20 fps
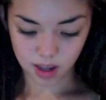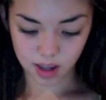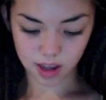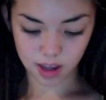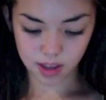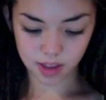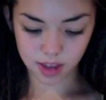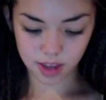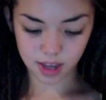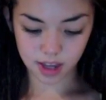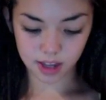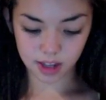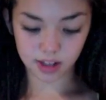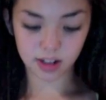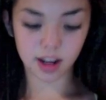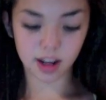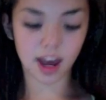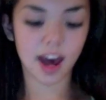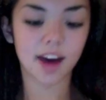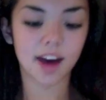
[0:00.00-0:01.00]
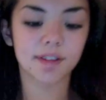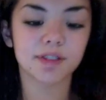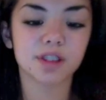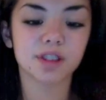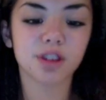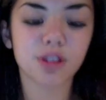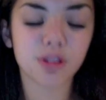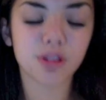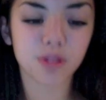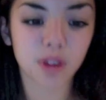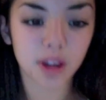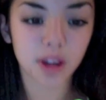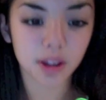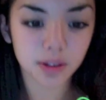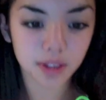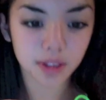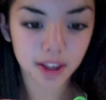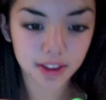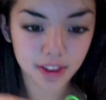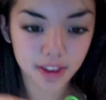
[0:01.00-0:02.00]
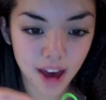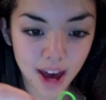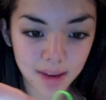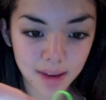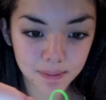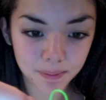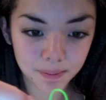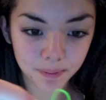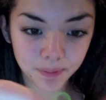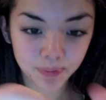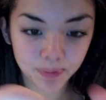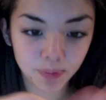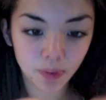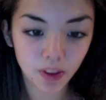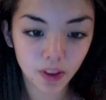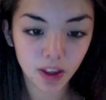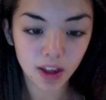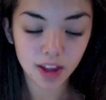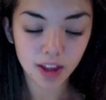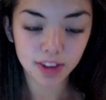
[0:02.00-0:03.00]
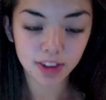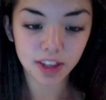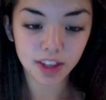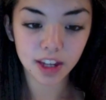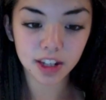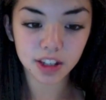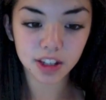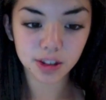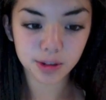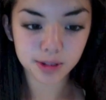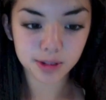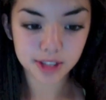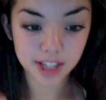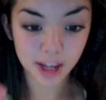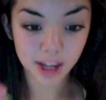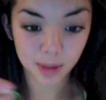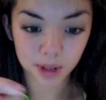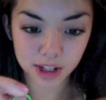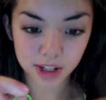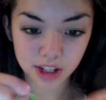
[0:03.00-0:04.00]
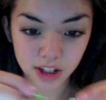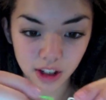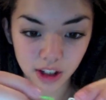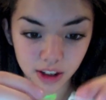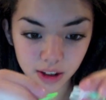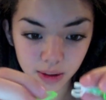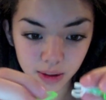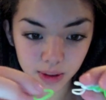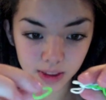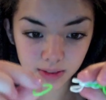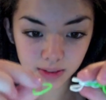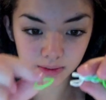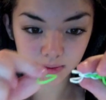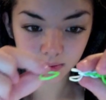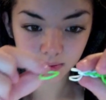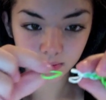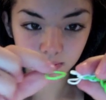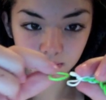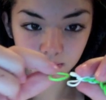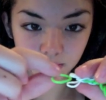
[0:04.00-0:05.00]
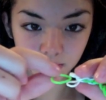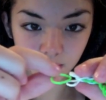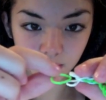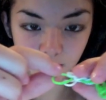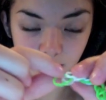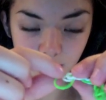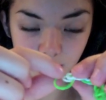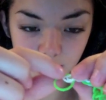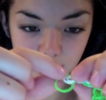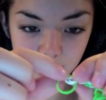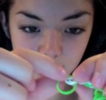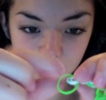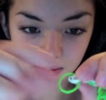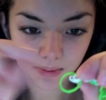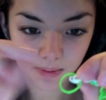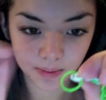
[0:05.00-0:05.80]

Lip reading: And then after 3, like that, then you sandwich another one, like this.